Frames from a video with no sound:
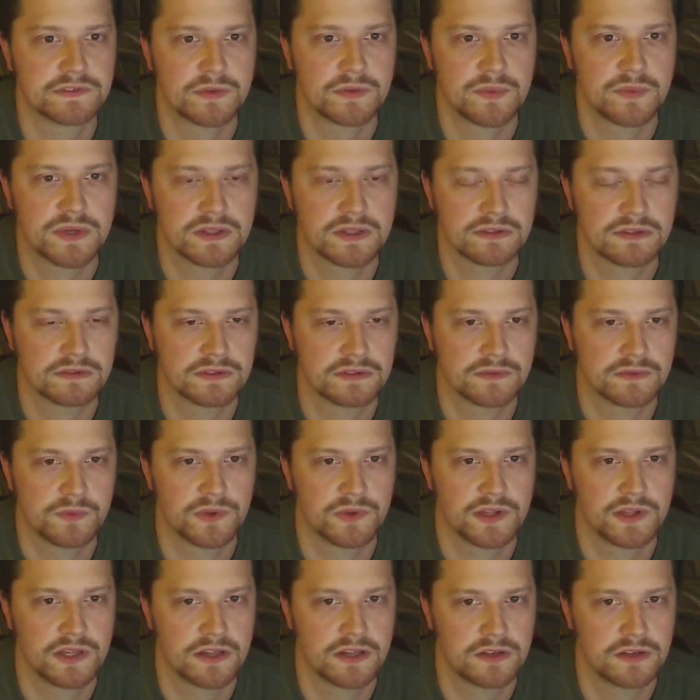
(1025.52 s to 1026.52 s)
I mean,
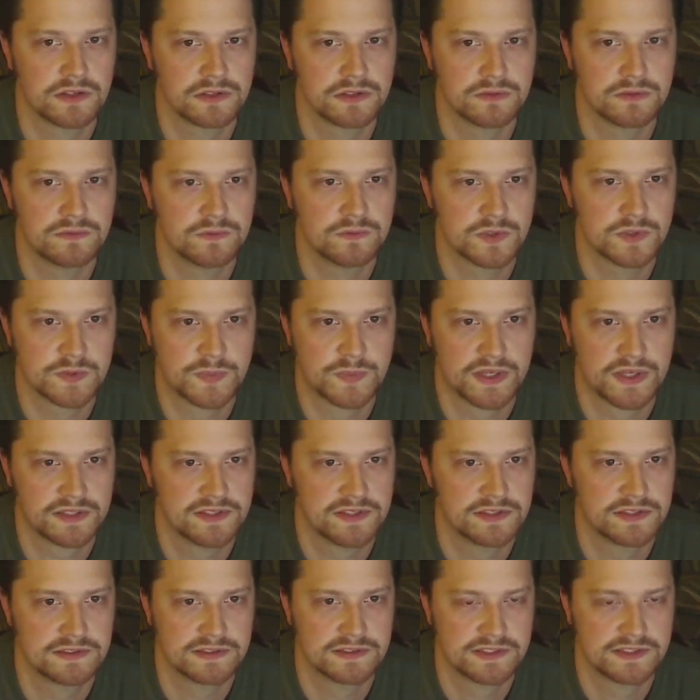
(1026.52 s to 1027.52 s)
any good
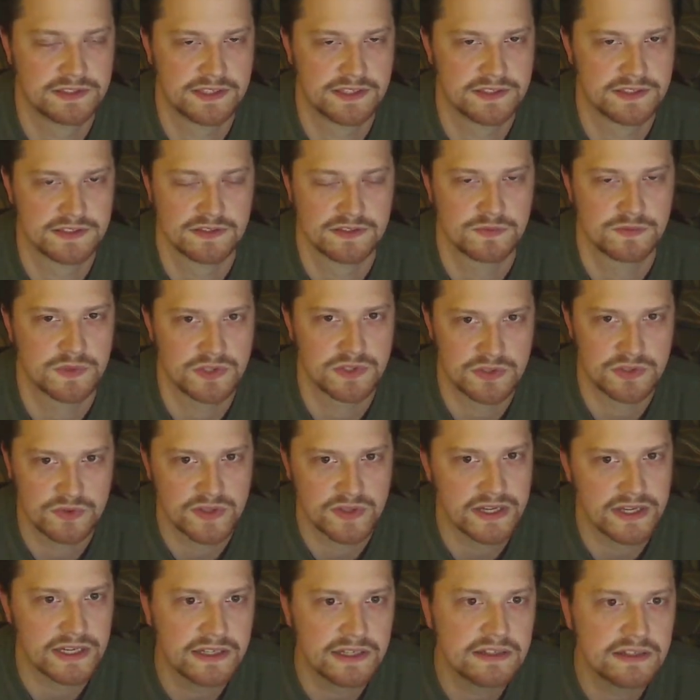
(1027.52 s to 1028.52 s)
respecting citizen would do
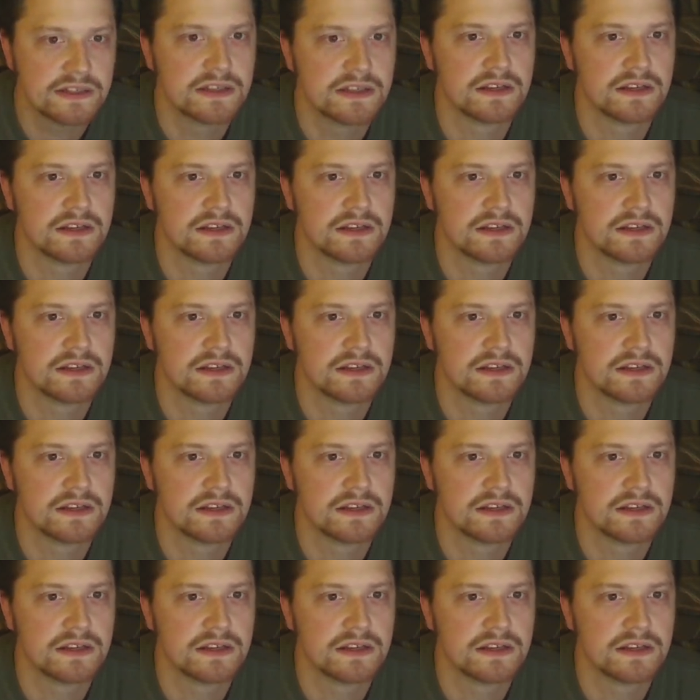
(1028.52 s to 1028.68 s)
that.